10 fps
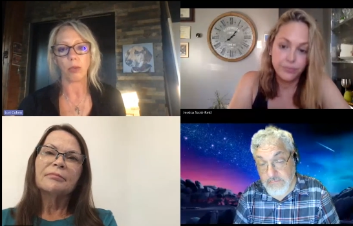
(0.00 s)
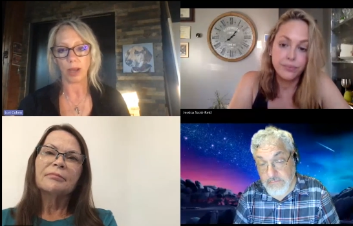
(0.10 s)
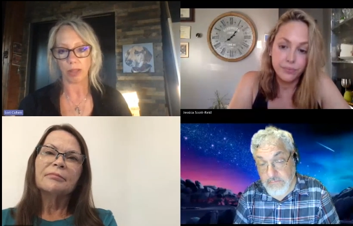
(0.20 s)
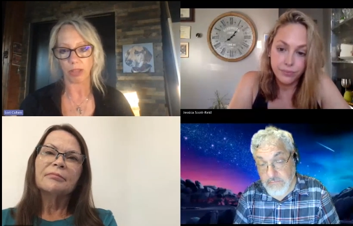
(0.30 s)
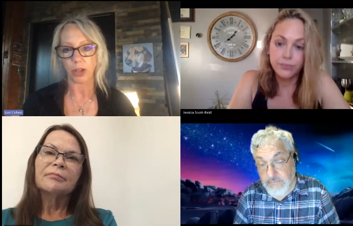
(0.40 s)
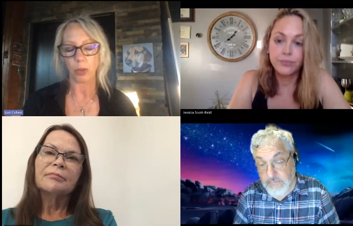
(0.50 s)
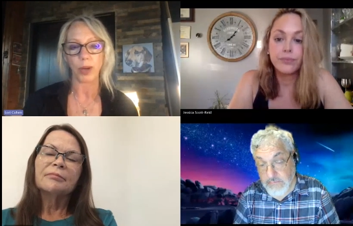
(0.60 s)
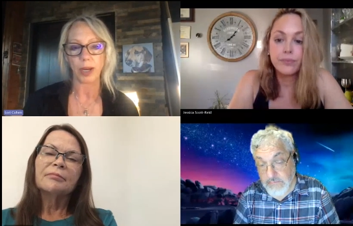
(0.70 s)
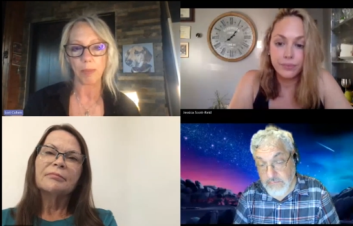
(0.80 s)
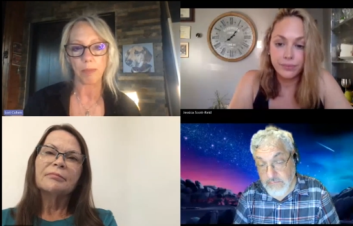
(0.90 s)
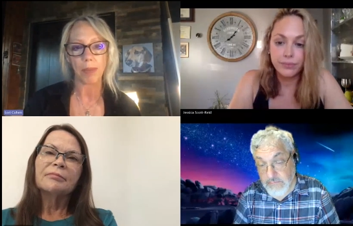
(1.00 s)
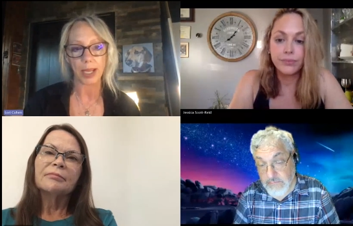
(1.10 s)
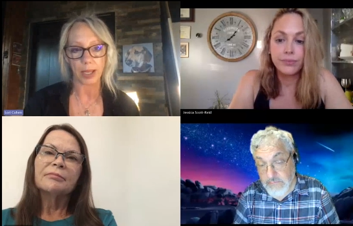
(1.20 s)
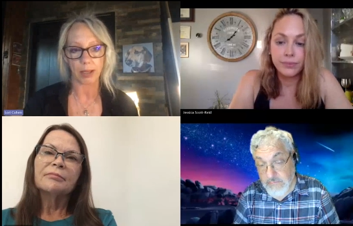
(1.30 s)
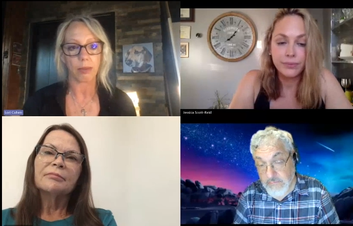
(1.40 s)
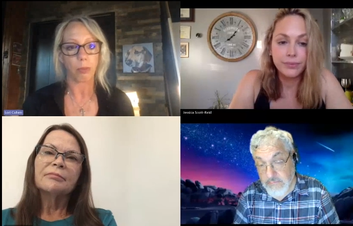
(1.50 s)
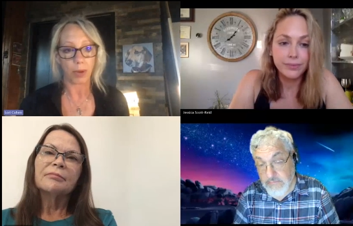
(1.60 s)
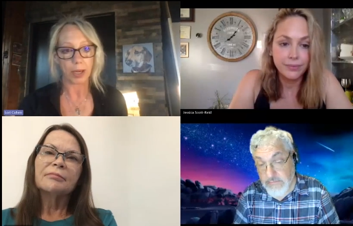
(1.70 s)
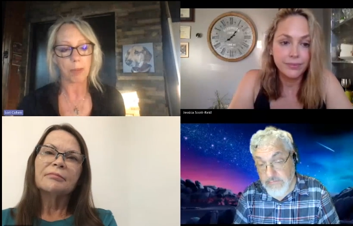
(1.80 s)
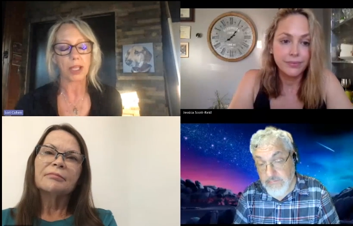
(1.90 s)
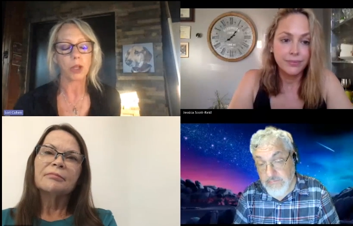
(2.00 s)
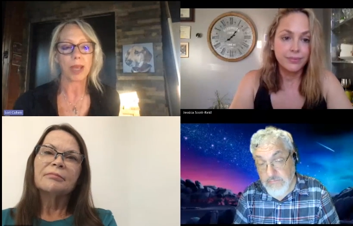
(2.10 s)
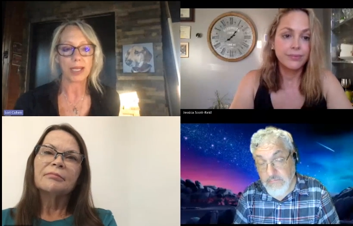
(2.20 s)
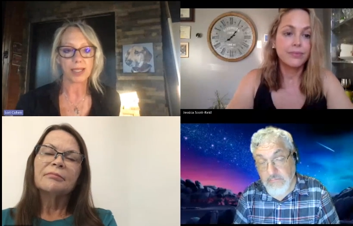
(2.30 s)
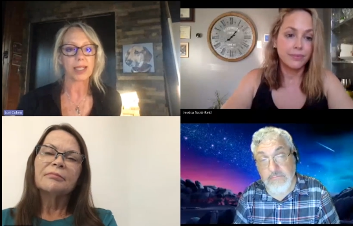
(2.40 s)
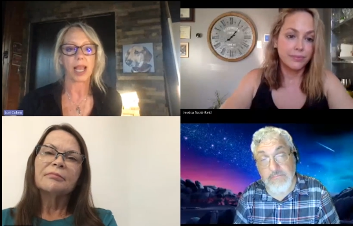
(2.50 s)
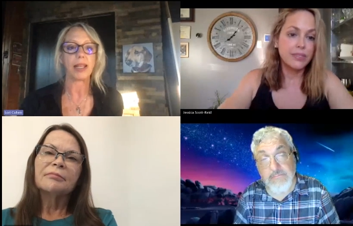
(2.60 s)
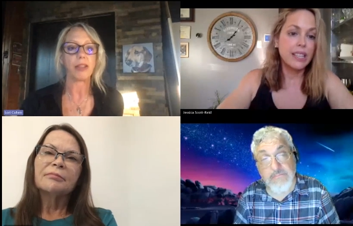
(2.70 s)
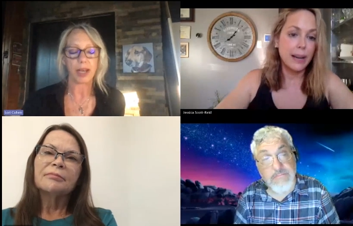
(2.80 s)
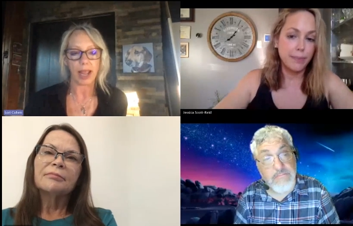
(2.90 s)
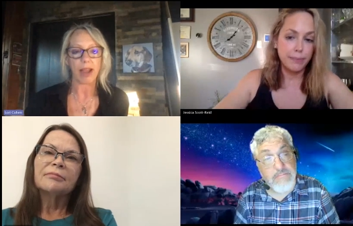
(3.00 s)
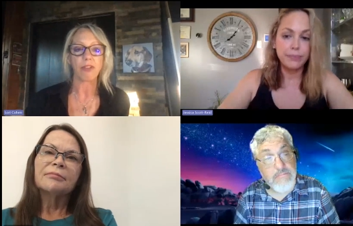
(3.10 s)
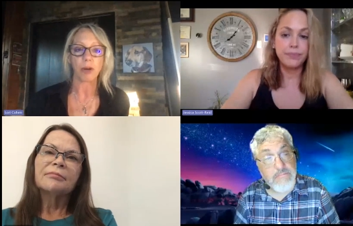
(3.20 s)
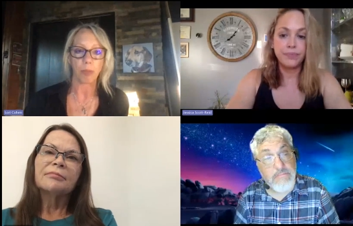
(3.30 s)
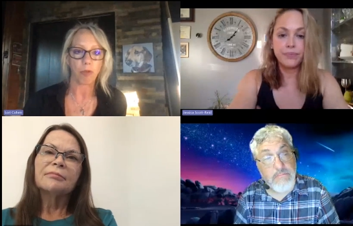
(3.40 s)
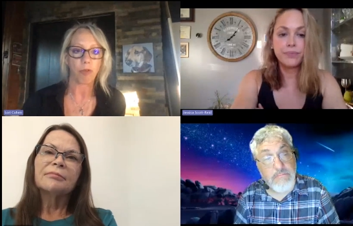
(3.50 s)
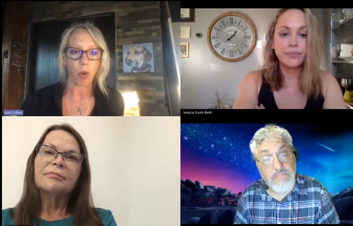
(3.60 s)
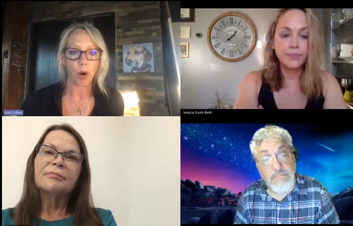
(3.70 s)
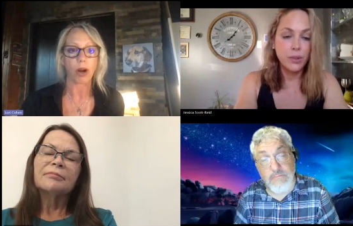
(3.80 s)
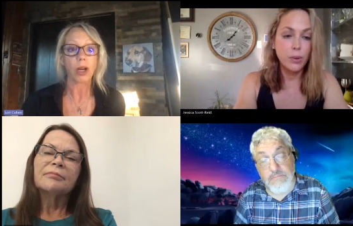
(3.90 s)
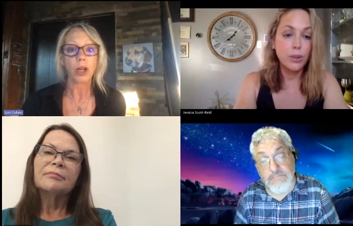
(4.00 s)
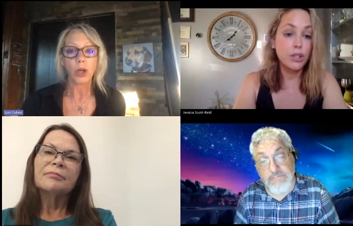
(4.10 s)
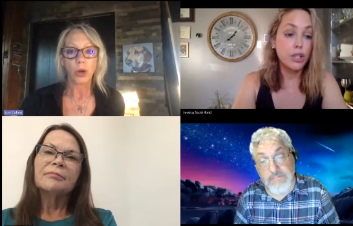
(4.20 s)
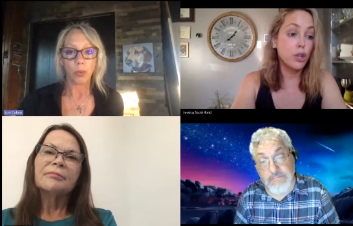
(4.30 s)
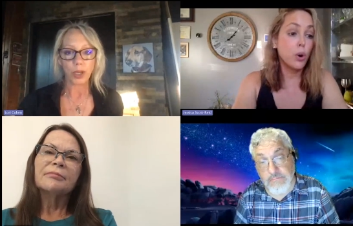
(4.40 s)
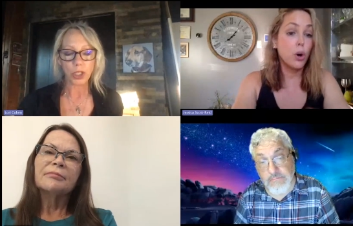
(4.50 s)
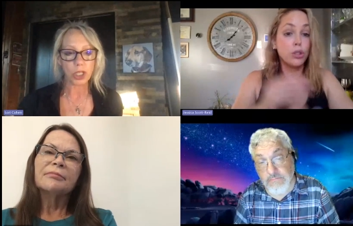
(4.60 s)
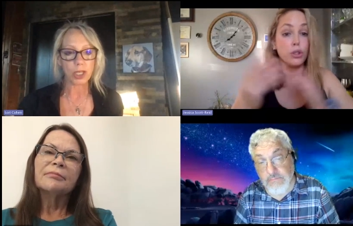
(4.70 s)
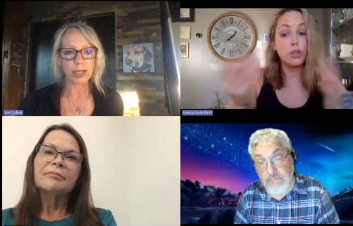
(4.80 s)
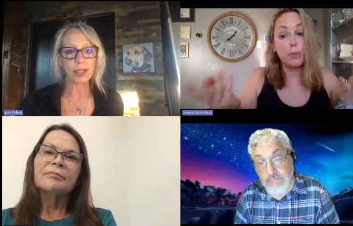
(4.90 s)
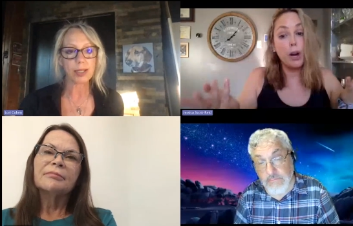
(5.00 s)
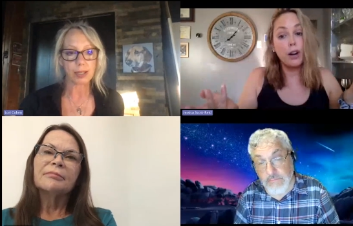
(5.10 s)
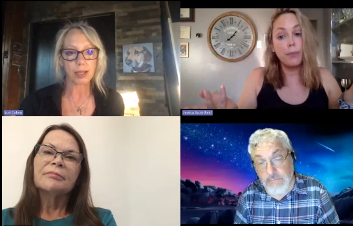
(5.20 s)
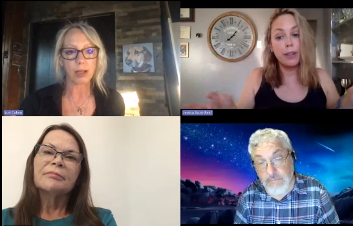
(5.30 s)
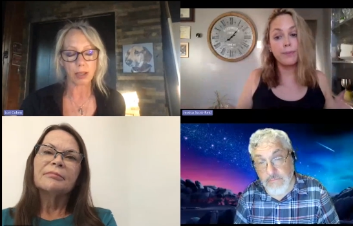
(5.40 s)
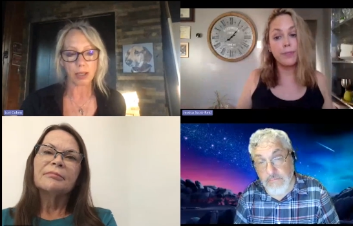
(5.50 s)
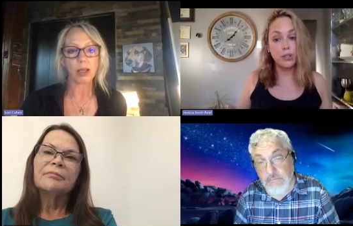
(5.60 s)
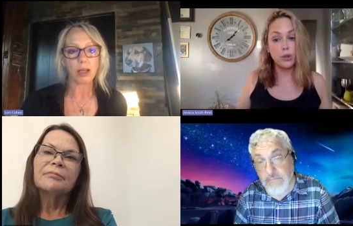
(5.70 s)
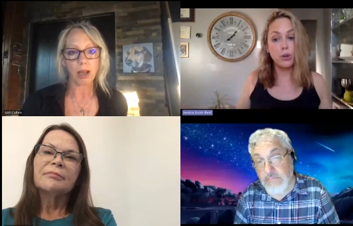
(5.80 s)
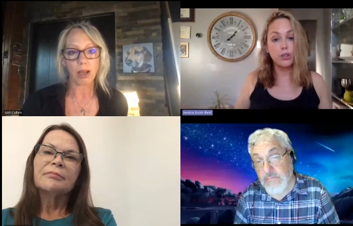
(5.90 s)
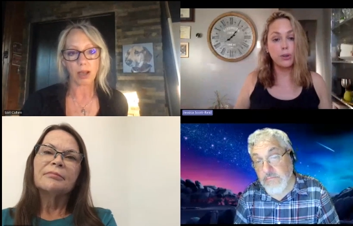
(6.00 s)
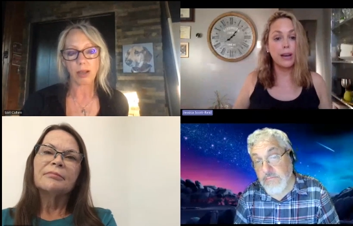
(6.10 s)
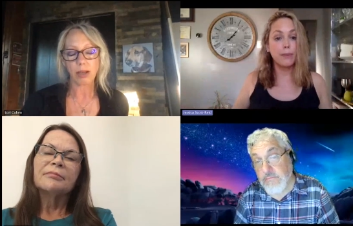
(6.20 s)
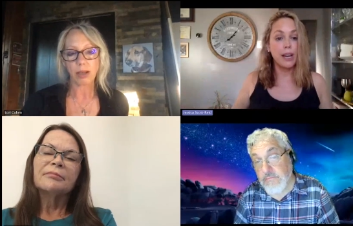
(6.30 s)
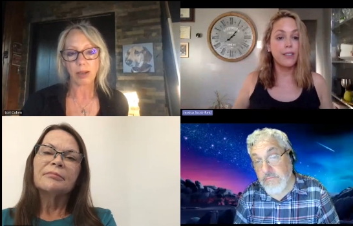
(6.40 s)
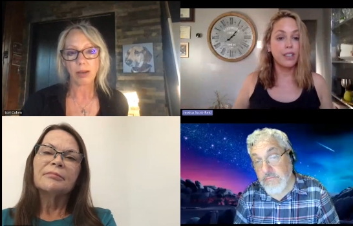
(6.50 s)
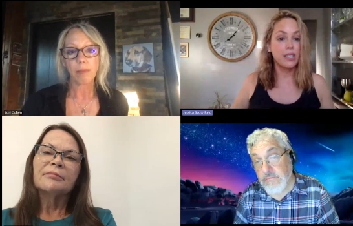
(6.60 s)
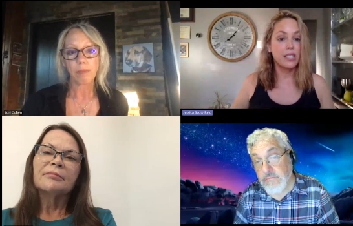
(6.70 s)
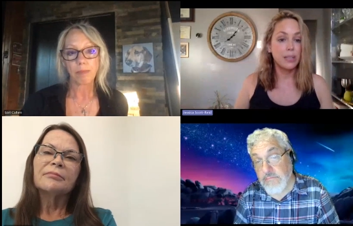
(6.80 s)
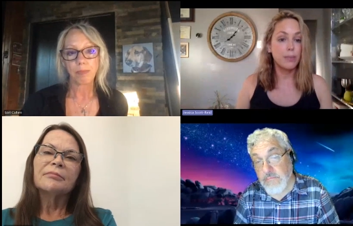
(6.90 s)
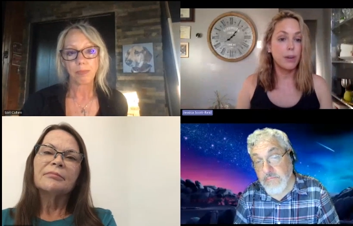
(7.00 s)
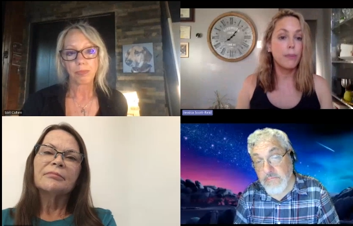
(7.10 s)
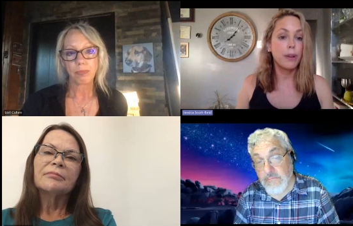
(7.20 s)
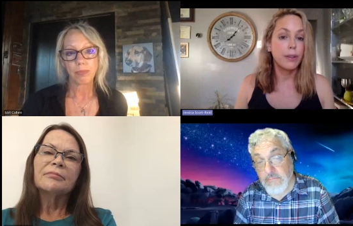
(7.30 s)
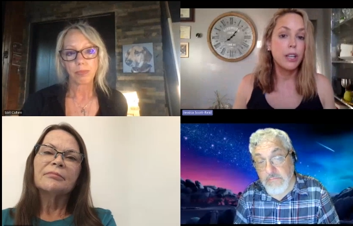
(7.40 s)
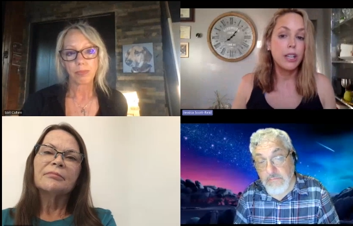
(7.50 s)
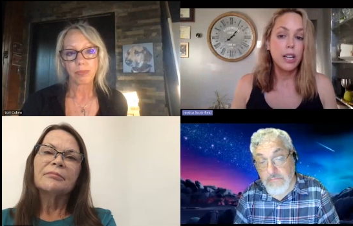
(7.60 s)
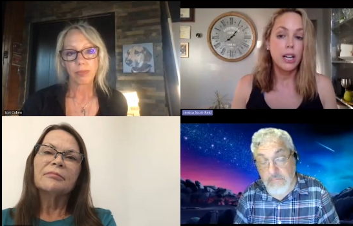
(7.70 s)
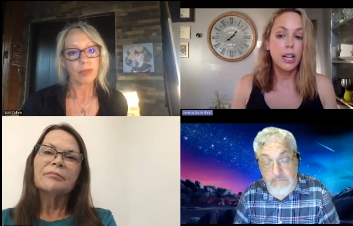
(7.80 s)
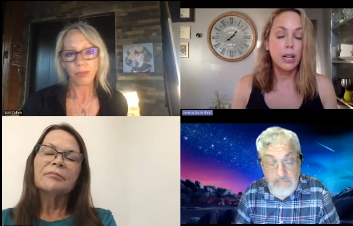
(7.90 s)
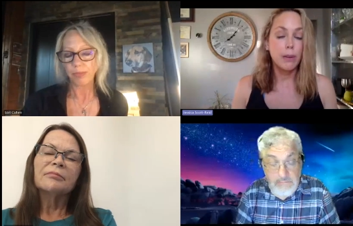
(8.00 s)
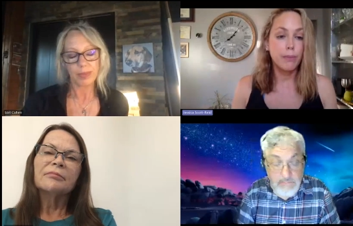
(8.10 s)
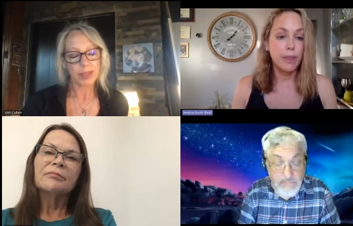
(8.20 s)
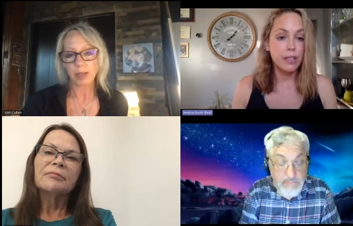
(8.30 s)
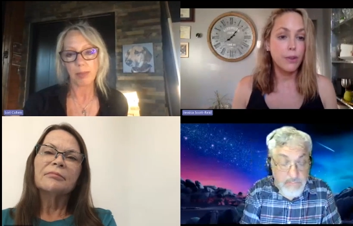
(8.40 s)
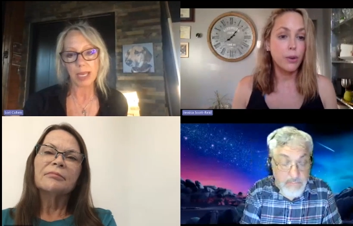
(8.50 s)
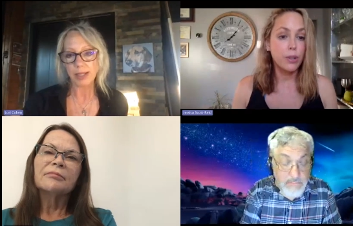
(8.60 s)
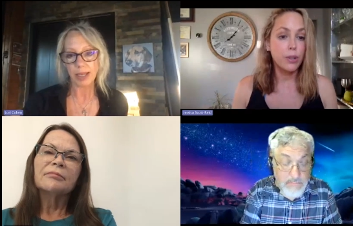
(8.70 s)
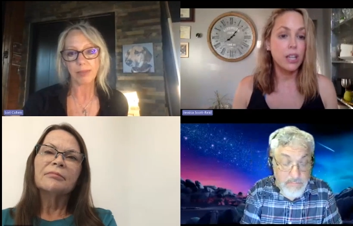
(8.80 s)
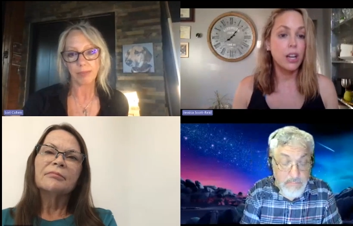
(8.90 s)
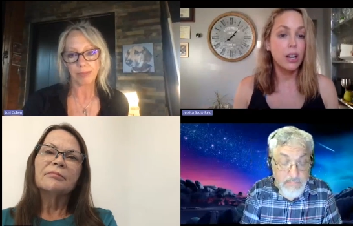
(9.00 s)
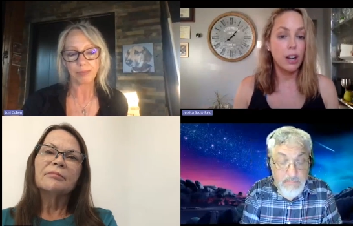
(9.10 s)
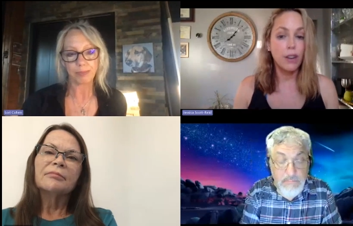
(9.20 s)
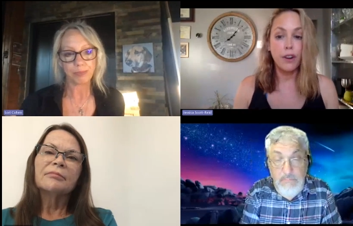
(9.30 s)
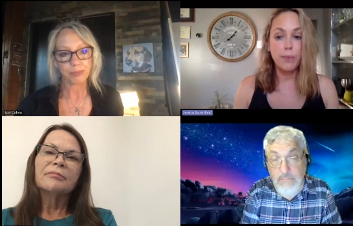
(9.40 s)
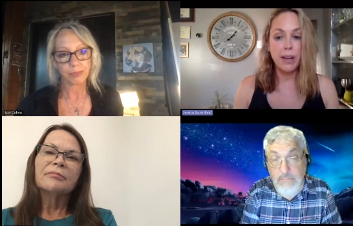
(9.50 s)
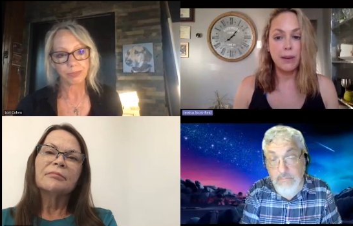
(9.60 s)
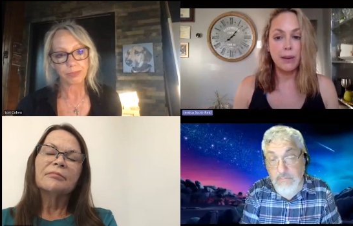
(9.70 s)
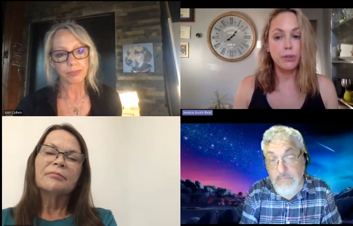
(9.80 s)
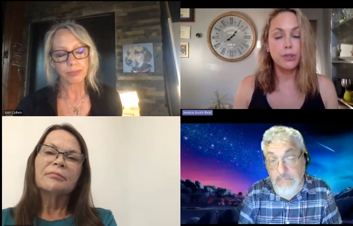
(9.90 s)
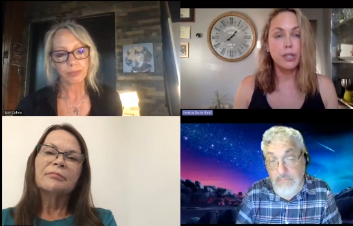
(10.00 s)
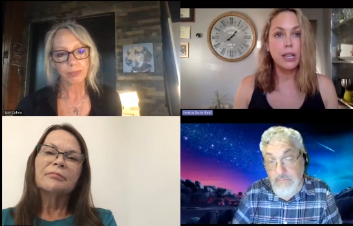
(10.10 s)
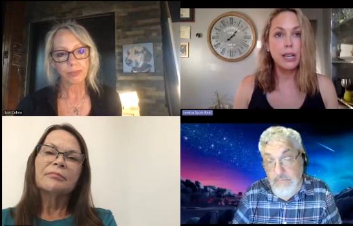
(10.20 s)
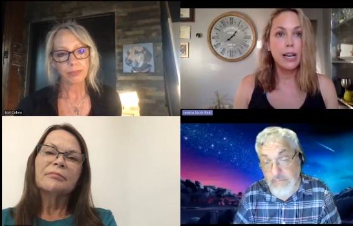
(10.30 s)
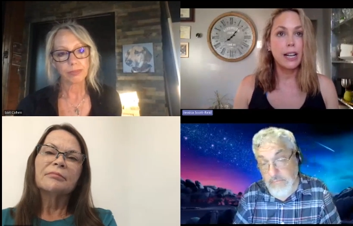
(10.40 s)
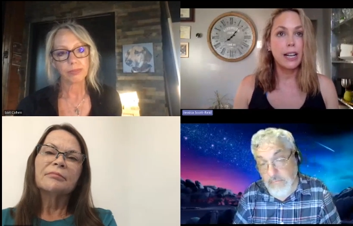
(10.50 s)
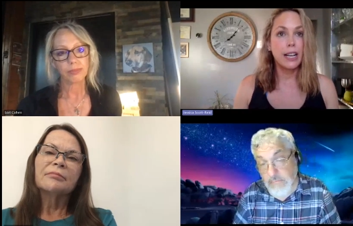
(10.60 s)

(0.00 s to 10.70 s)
Speaker 1: with the when it make Winnipeg Humane Society than ever before, which there's is
Speaker 2: a there's a whole new animal advocacy department um, that's focusing on farmed animals